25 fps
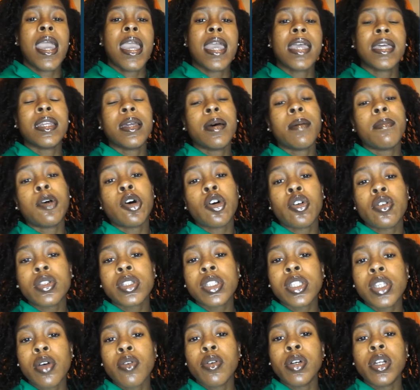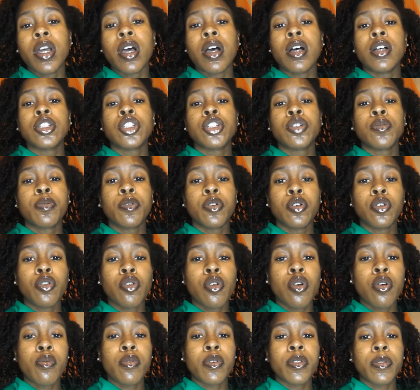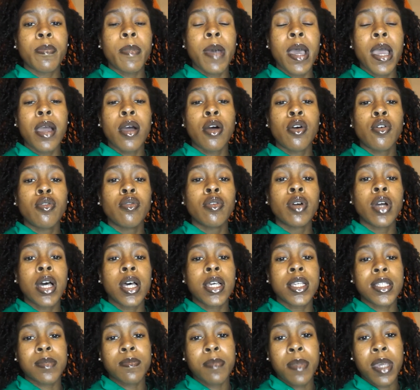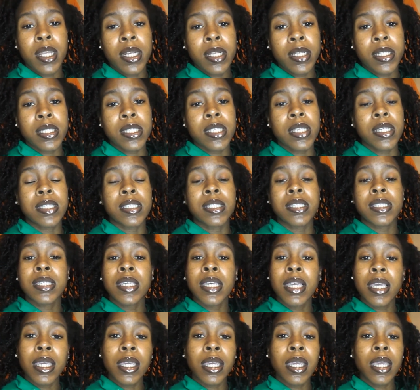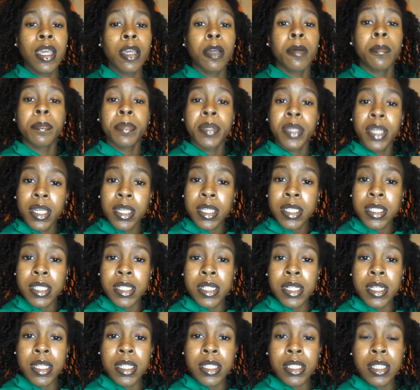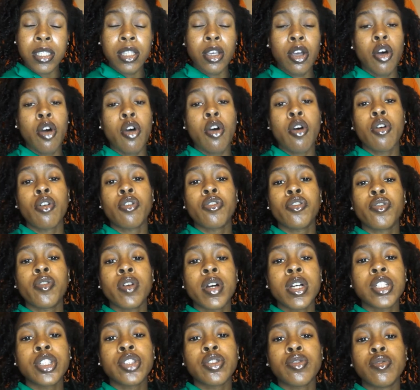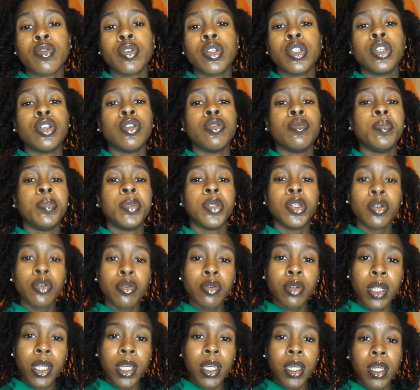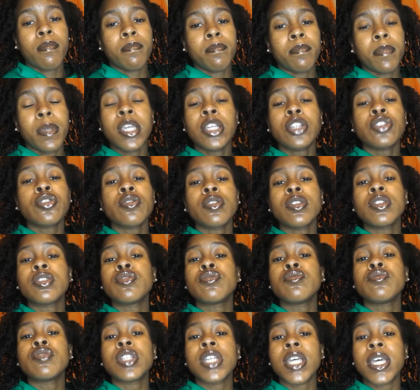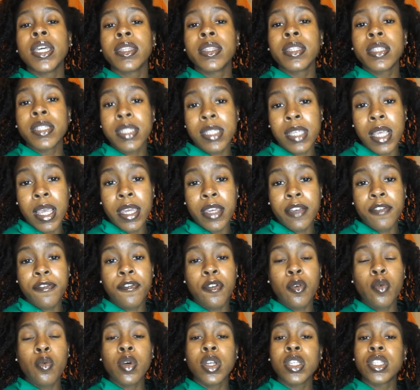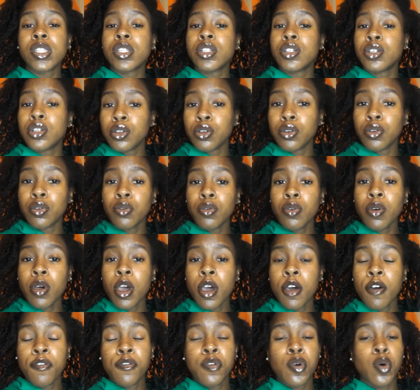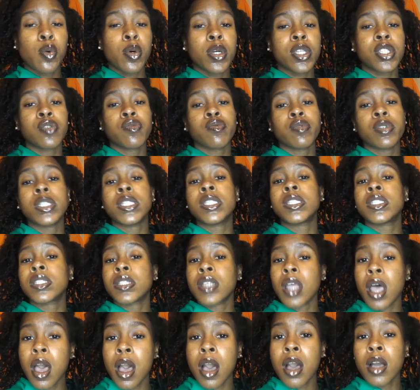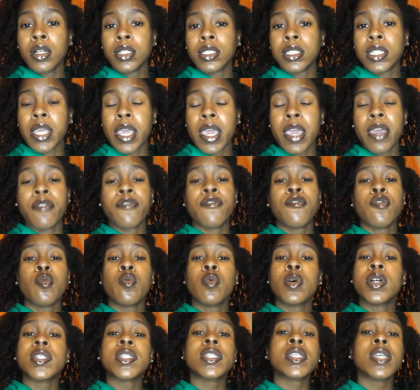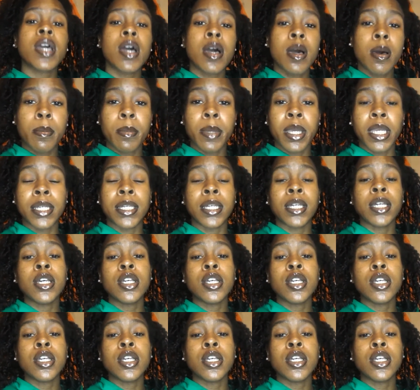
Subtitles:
And I'm also an entrepreneur with my own cosmetics and skincare business called Crush On You Beauty. Make sure that you check the site for what's new, for what's restocked, and for what's coming